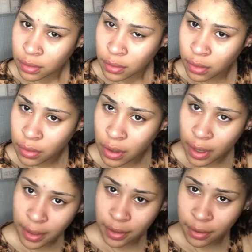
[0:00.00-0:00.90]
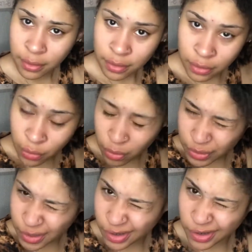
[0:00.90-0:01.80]
on our hair. You want
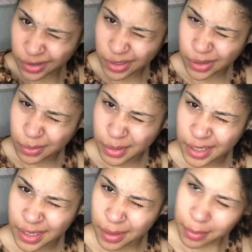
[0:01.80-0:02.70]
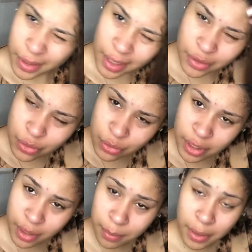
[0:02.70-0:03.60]
your hair a little bit damp, but not too
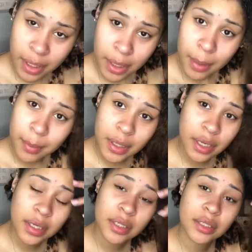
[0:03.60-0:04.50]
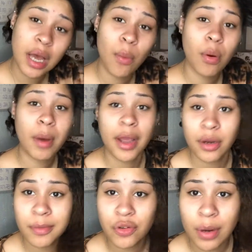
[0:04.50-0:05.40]
damp, because I want my hair
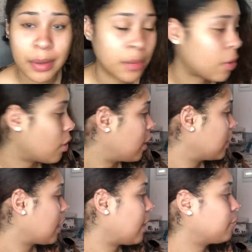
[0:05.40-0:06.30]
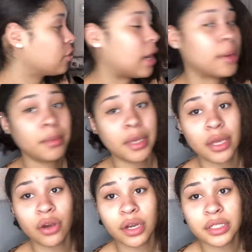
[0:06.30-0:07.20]
to be dry by tomorrow. And if you're like me,
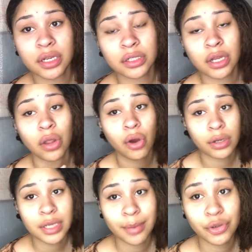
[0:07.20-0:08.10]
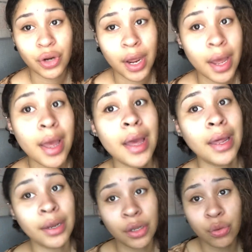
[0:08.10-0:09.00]
your hair takes a long time to dry,
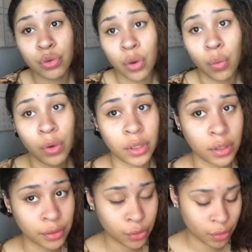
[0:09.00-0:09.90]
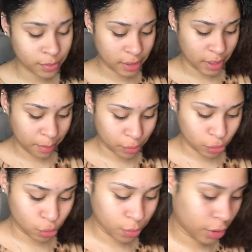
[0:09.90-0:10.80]
then you don't want to, you know what I'm saying, put
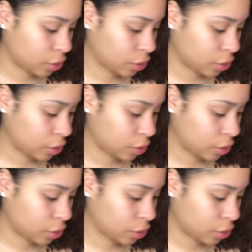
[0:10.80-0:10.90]
too much